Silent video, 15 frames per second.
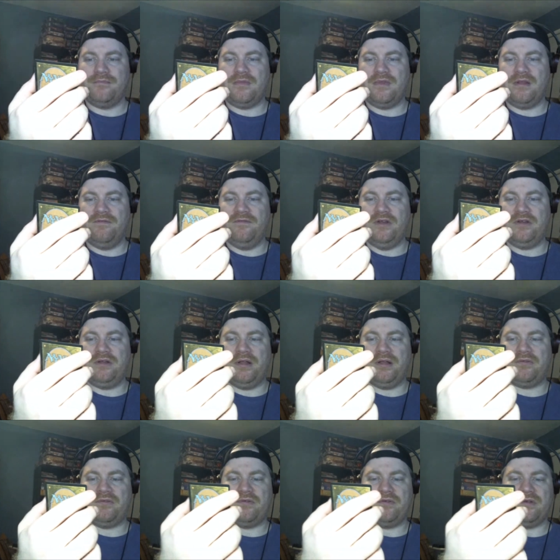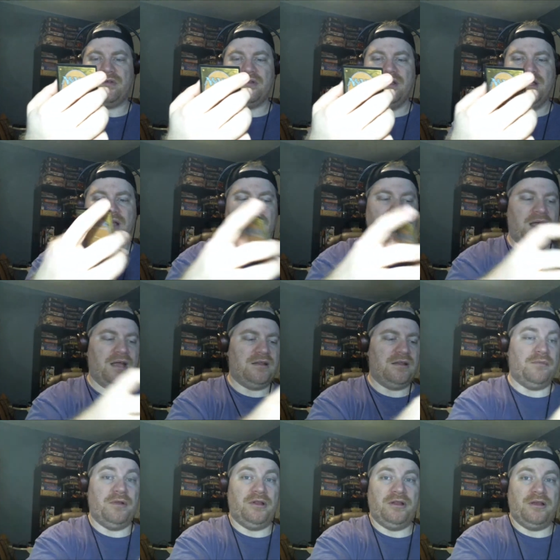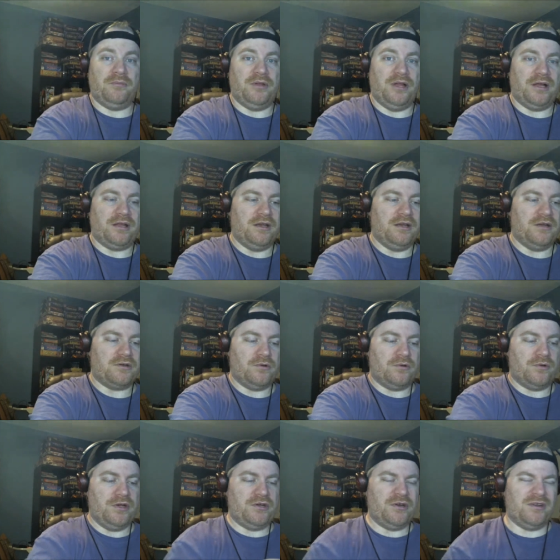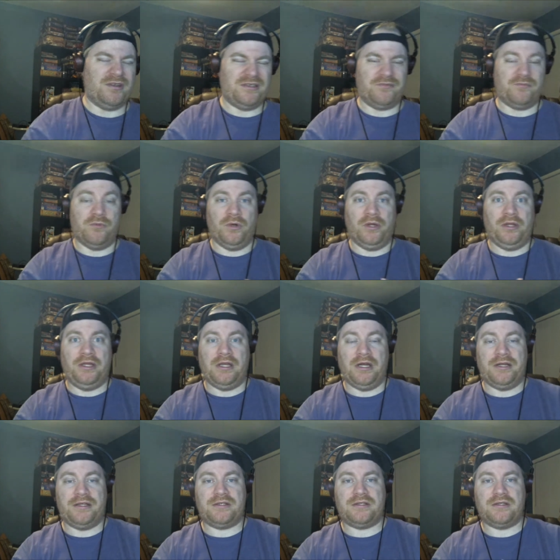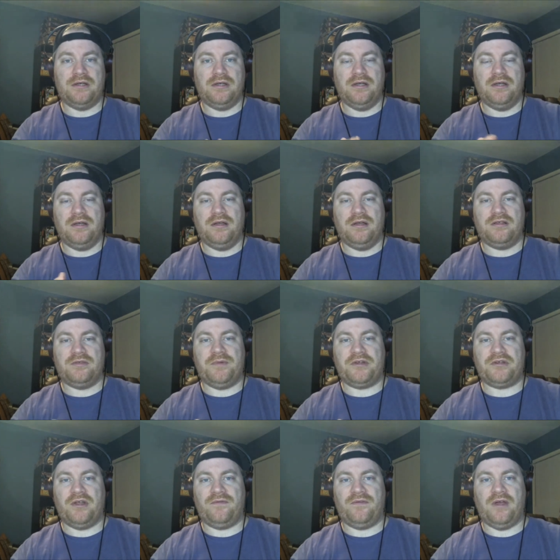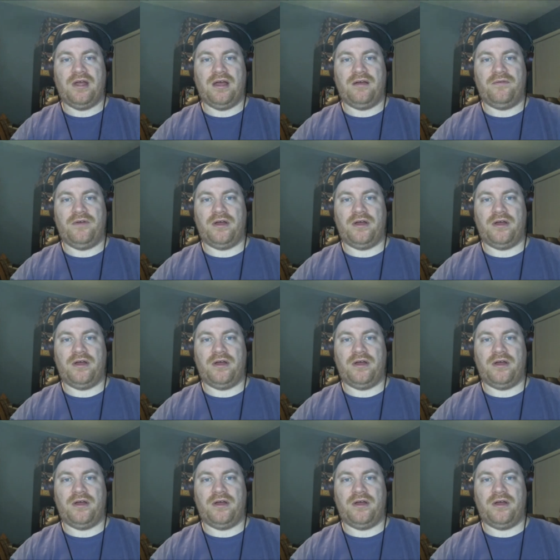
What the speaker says: vigilance and the ability to block an additional creature. It's really nice, especially if you have